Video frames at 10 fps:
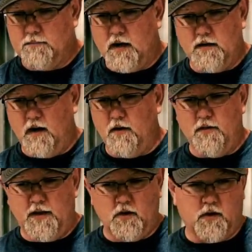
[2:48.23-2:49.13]
Another
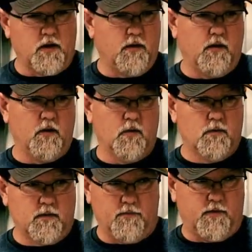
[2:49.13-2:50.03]
thing you can do,
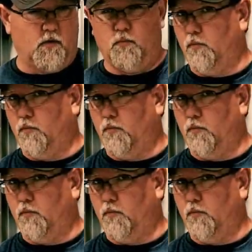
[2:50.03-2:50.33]
if you're